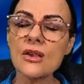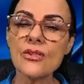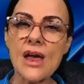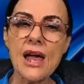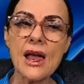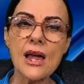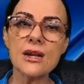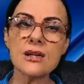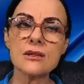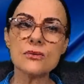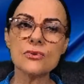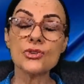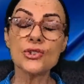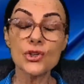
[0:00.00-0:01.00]
that
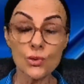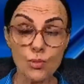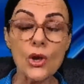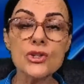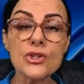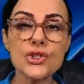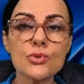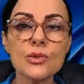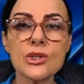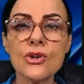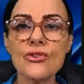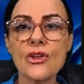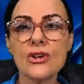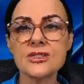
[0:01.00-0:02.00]
you weren't doing
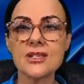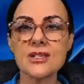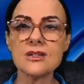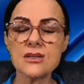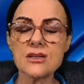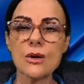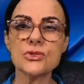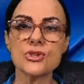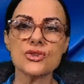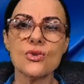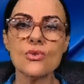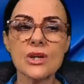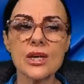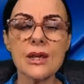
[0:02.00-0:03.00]
all those things I was
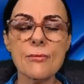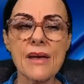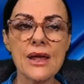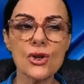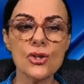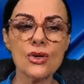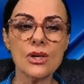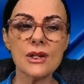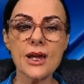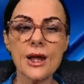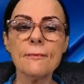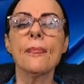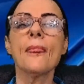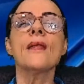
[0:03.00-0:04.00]
talking about
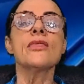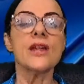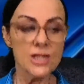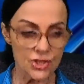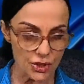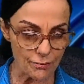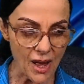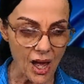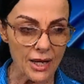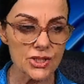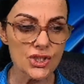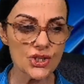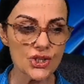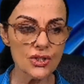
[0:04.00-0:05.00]
earlier. They need to
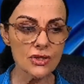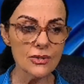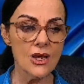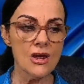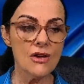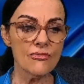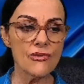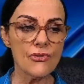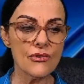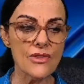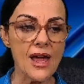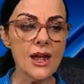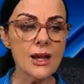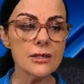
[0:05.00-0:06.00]
punish you for
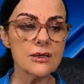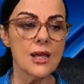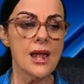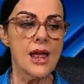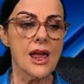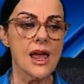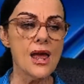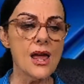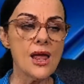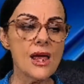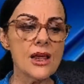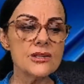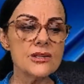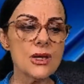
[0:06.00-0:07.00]
that.
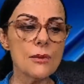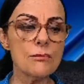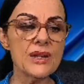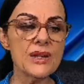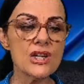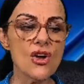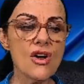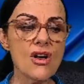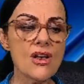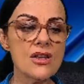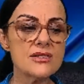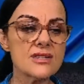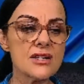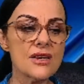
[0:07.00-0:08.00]
And
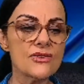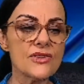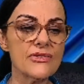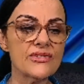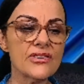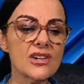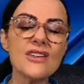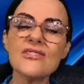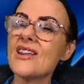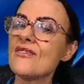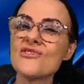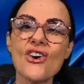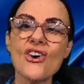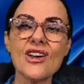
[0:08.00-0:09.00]
because they feel like
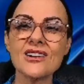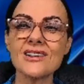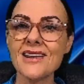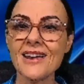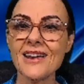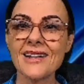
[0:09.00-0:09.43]
they've got